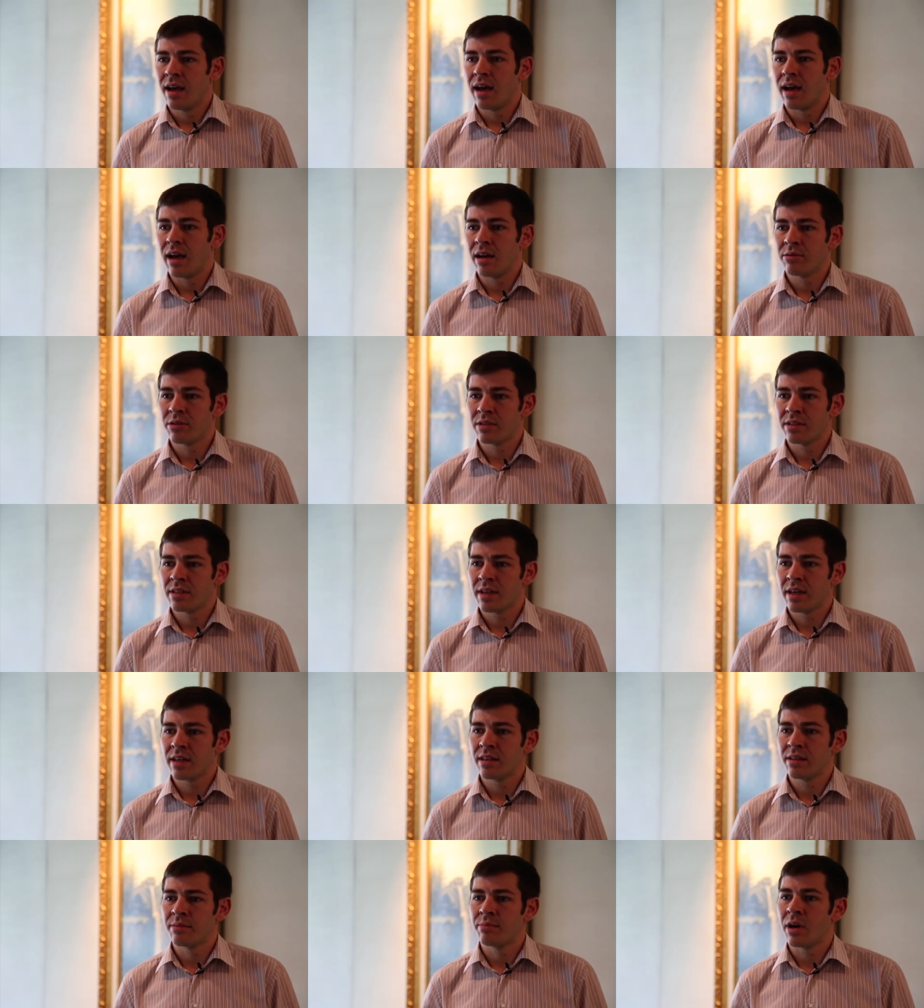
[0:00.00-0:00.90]
I would
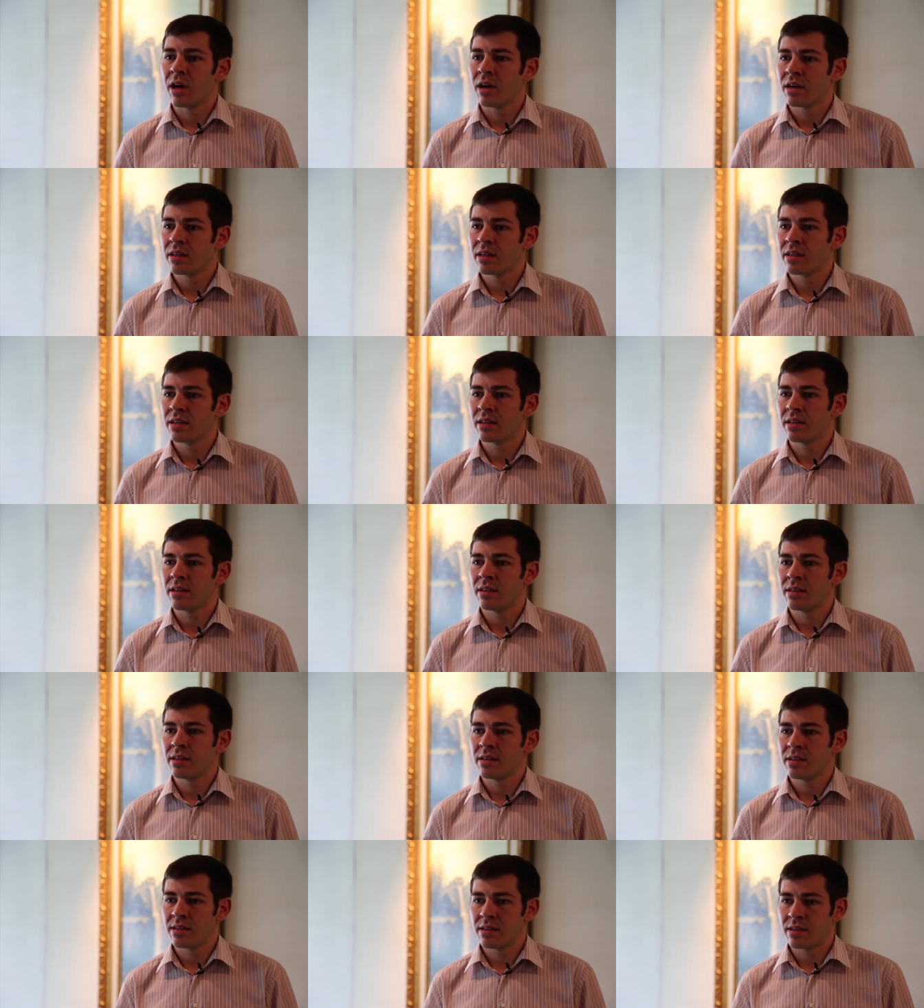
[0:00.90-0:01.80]
say the market
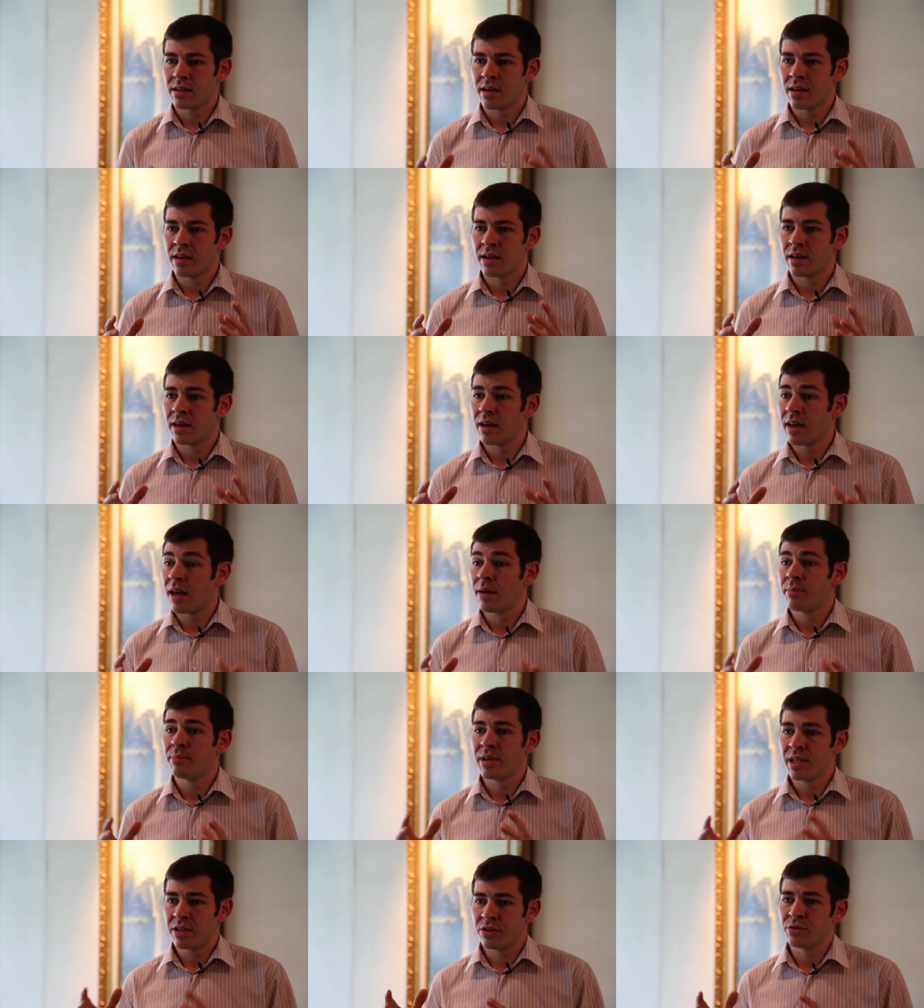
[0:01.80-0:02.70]
is uh, a
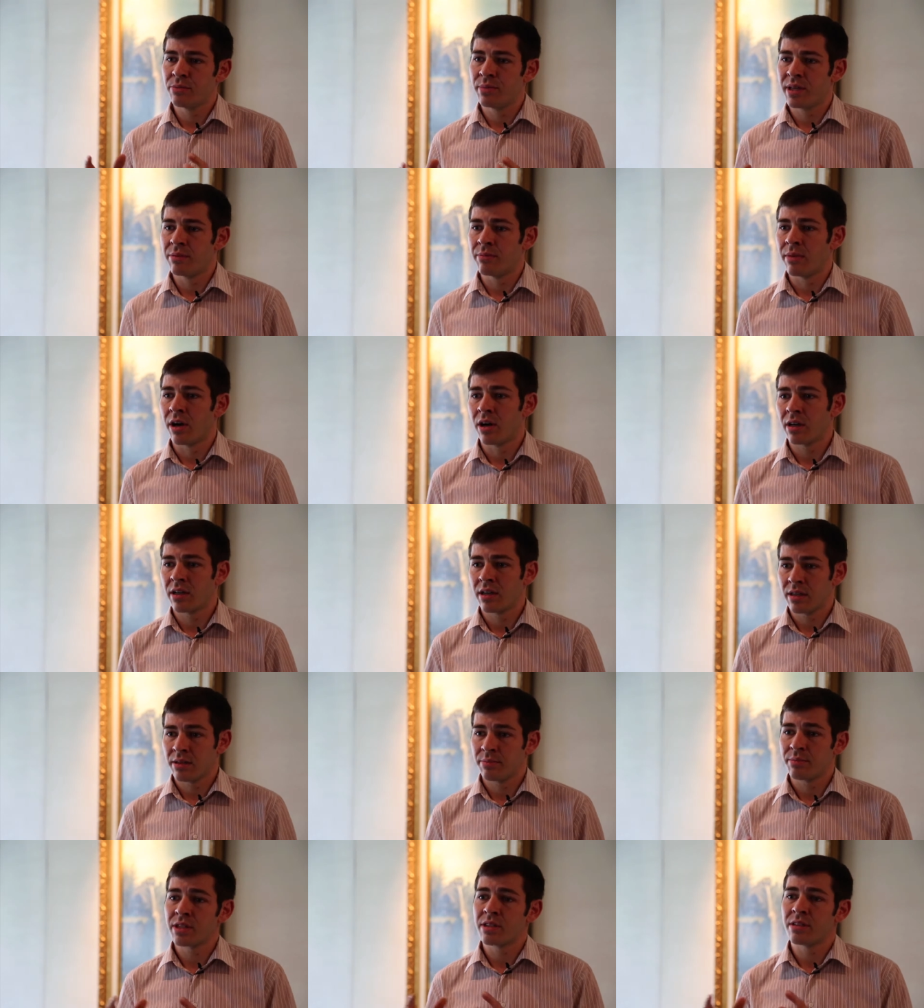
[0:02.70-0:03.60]
B2B
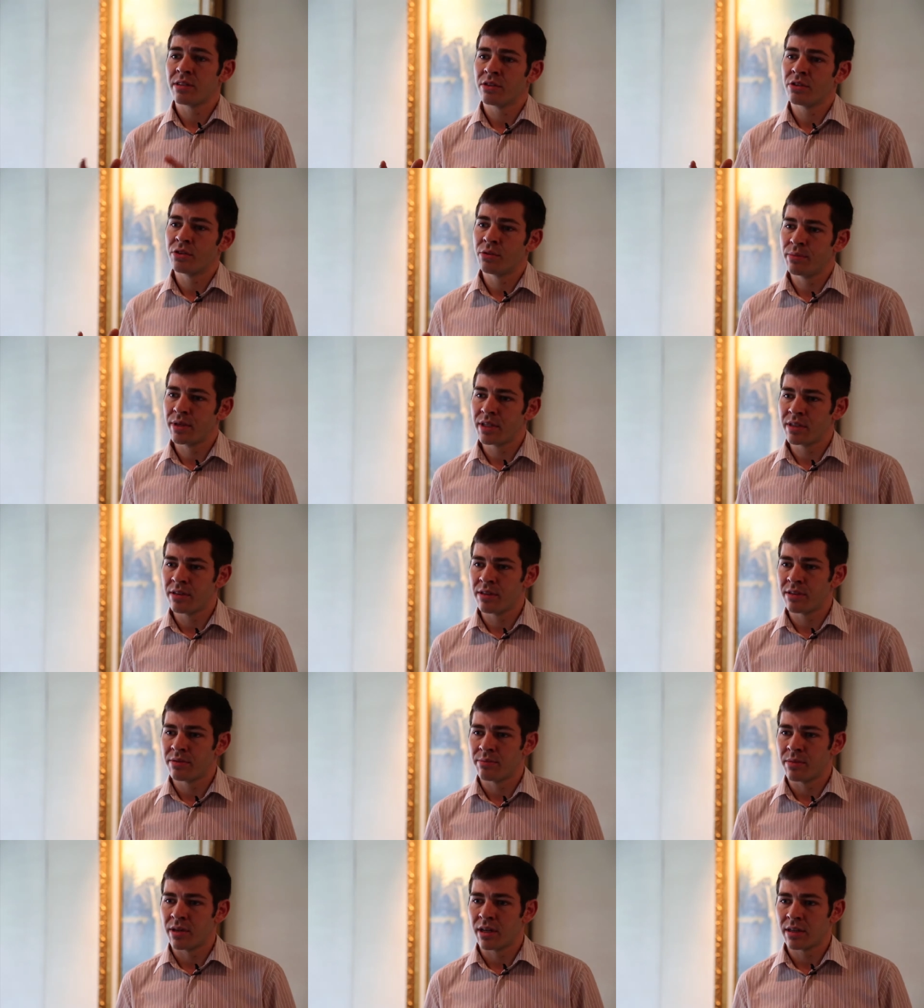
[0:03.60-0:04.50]
market, a business to
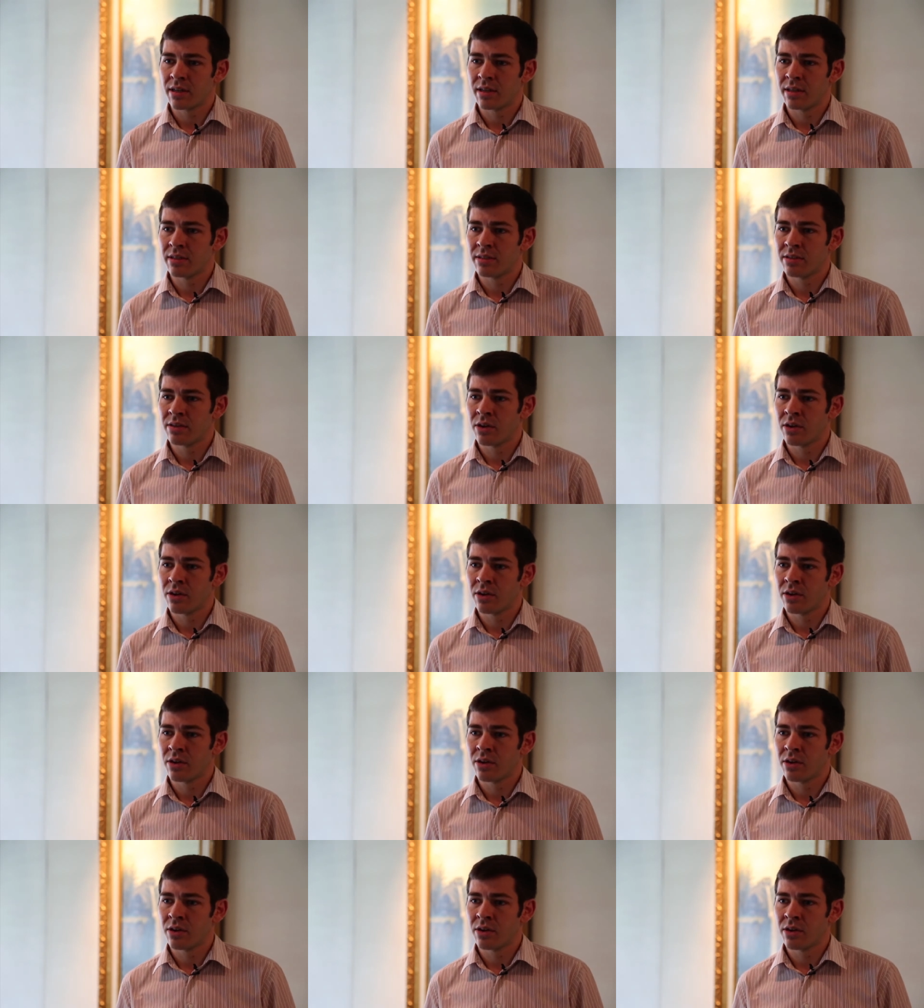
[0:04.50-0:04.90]
business market.